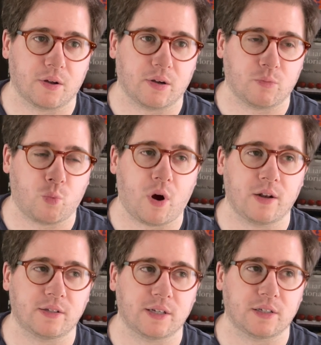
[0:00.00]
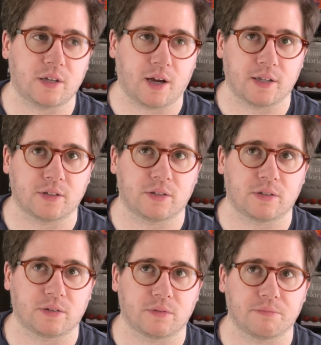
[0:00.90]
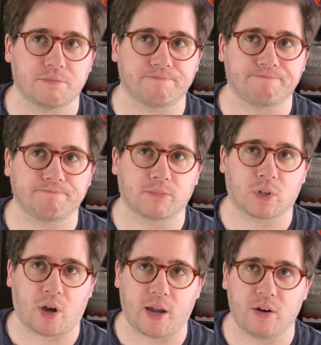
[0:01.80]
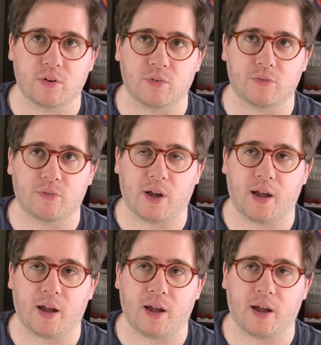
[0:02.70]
once it does kind of